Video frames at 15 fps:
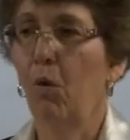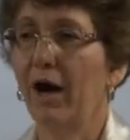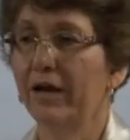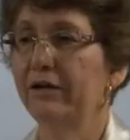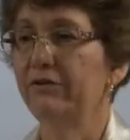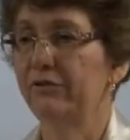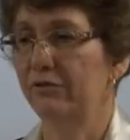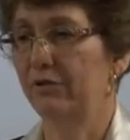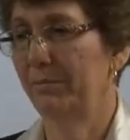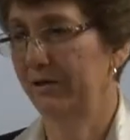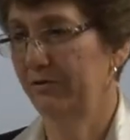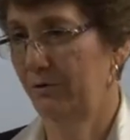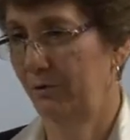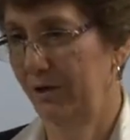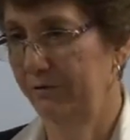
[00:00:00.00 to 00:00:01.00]
Why are you the
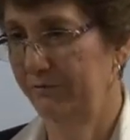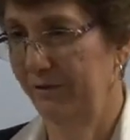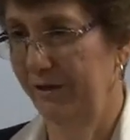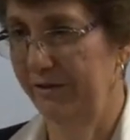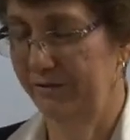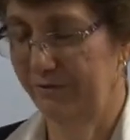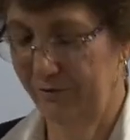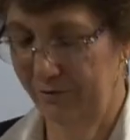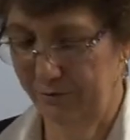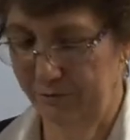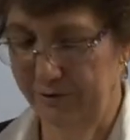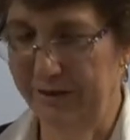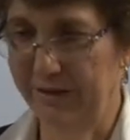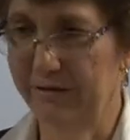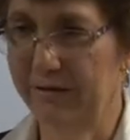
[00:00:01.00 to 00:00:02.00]
best qualified?
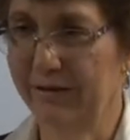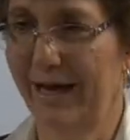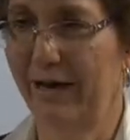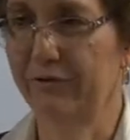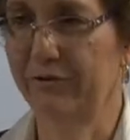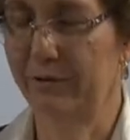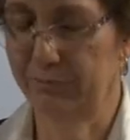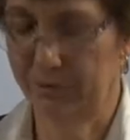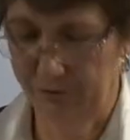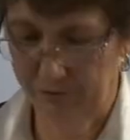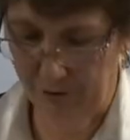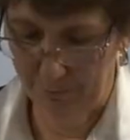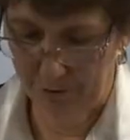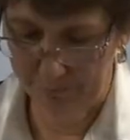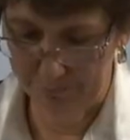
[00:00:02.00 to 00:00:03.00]
So it allows them
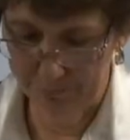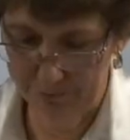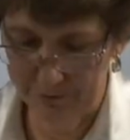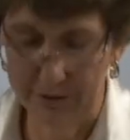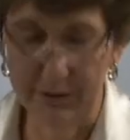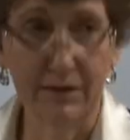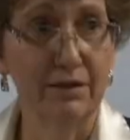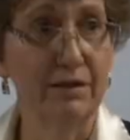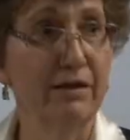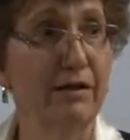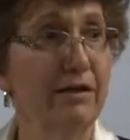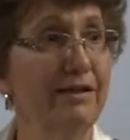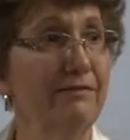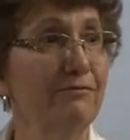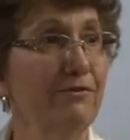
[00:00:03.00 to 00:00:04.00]
to sum up the
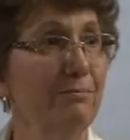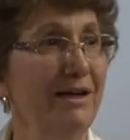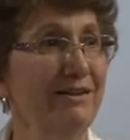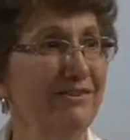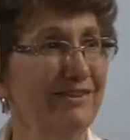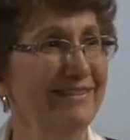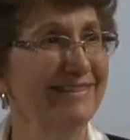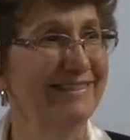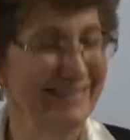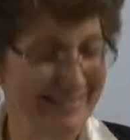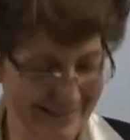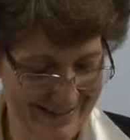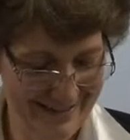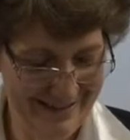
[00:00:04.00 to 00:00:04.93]
information.